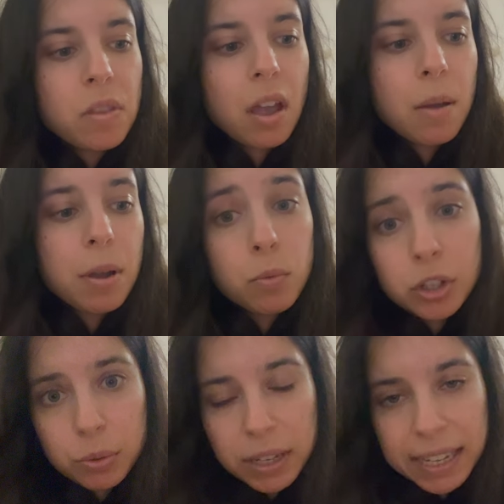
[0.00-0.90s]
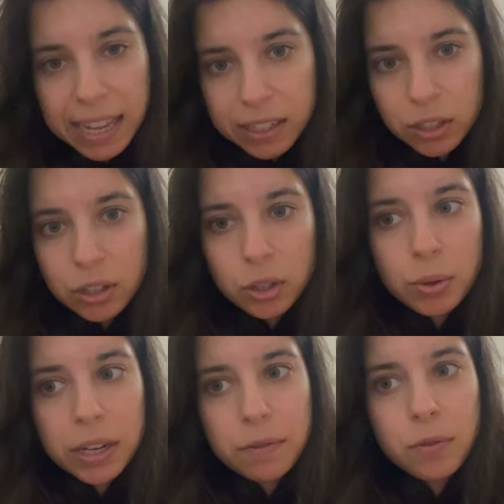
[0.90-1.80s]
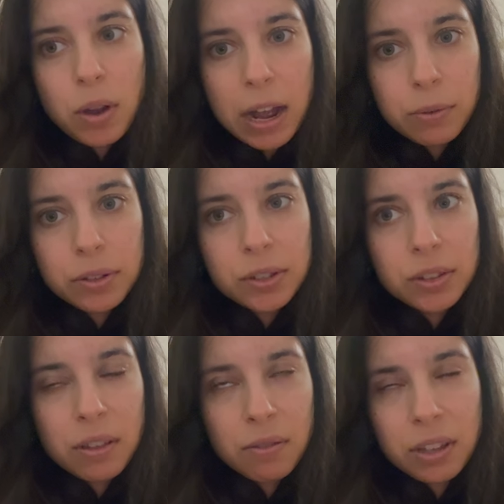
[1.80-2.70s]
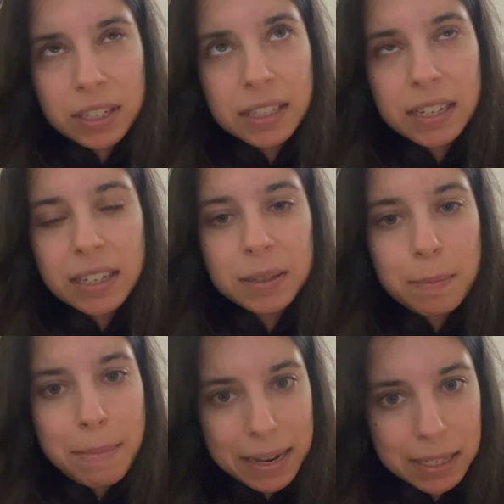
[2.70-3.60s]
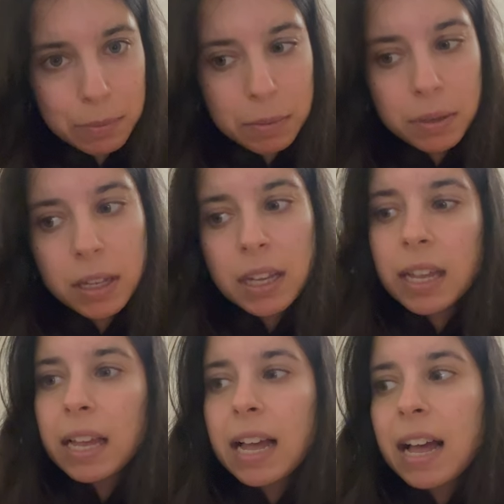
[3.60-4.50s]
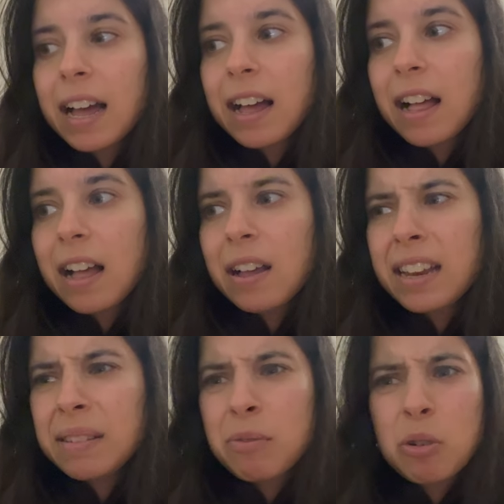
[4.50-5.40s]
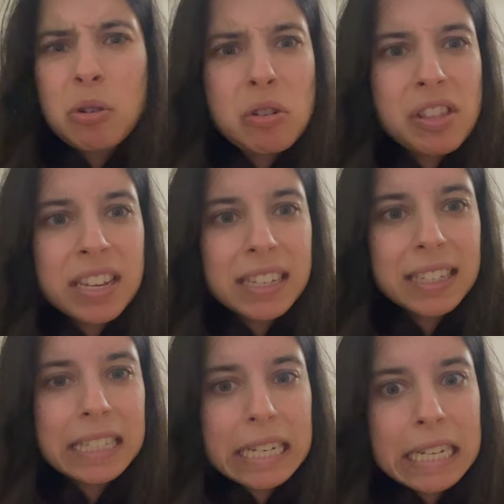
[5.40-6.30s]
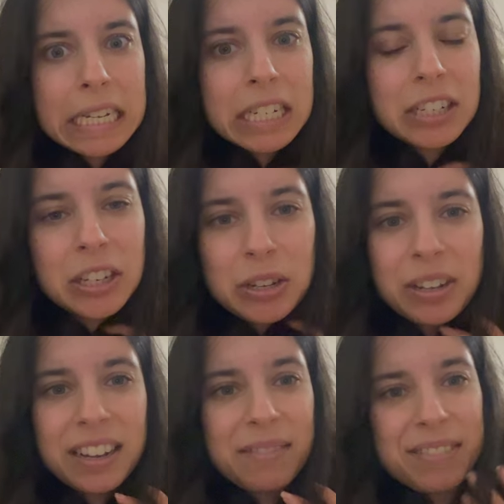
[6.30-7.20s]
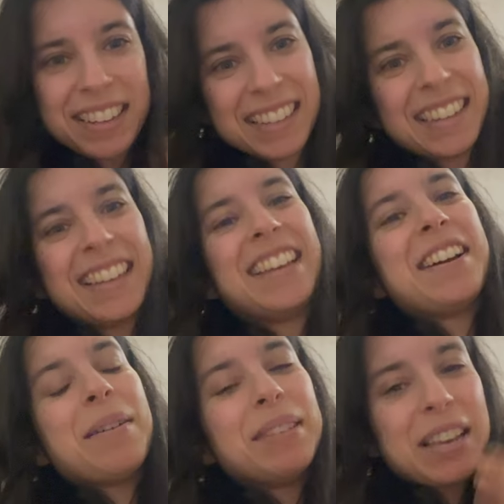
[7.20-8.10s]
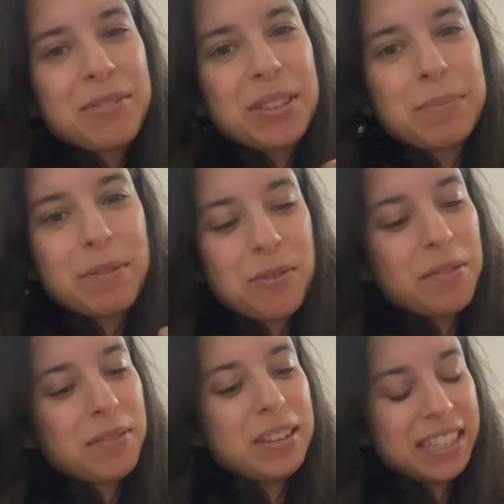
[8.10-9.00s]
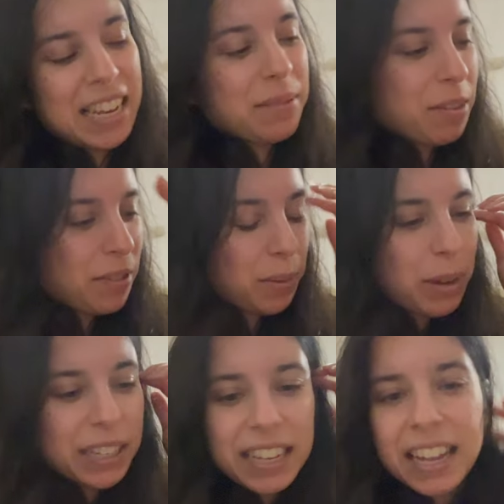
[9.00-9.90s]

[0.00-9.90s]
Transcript: I would do it again, 24 hours and 36 maximum. Any more things to say? I don't know. I'm saying all this before I've even taken my first bite.